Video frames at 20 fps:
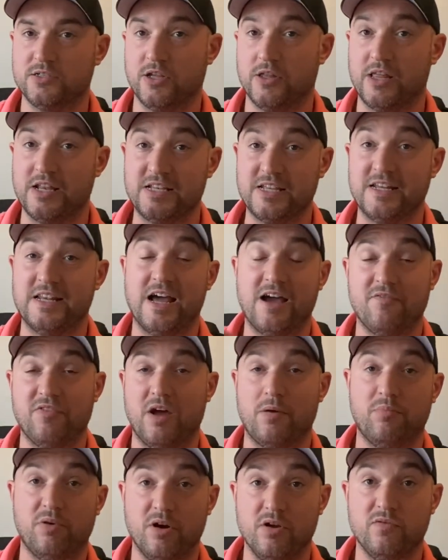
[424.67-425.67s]
So they did have
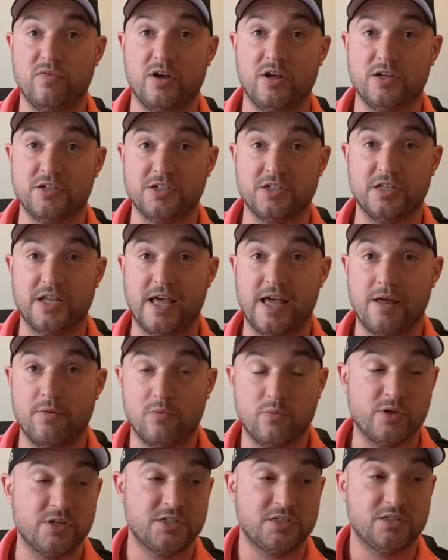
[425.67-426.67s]
that pro version there,
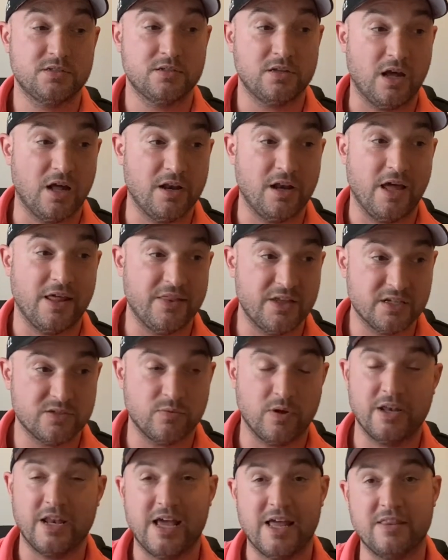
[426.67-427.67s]
which unlike this
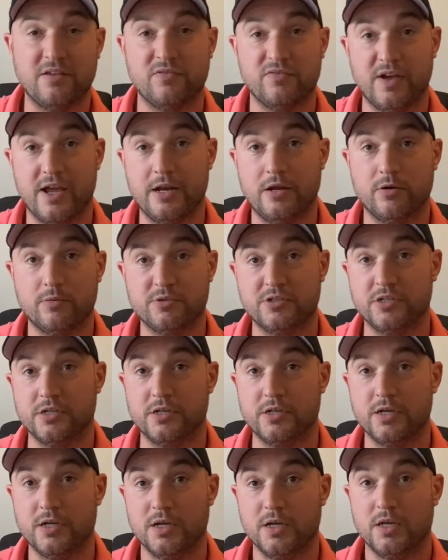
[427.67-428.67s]
one had a fade
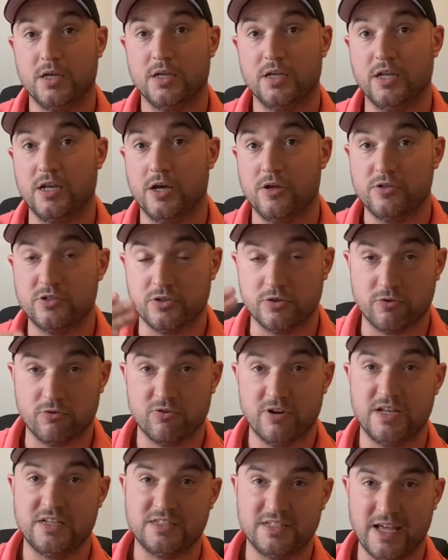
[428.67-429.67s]
option, you know, to
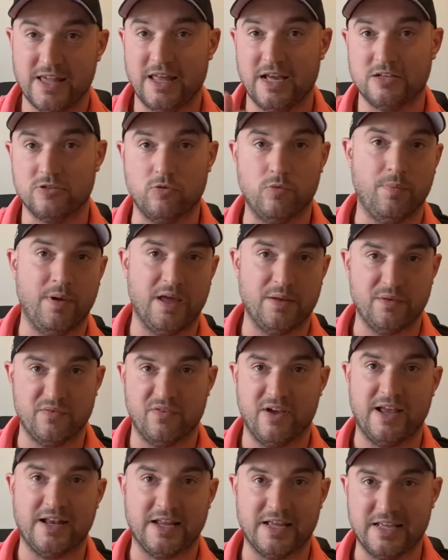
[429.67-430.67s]
increase, get that sort of baby
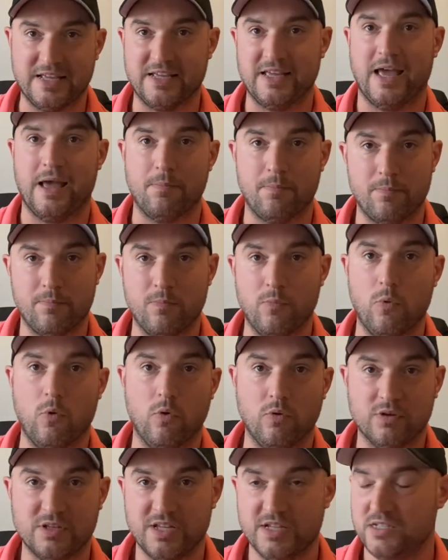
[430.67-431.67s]
fade and get
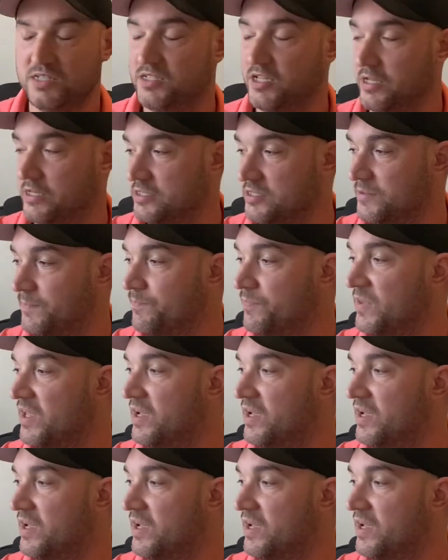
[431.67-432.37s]
more distance.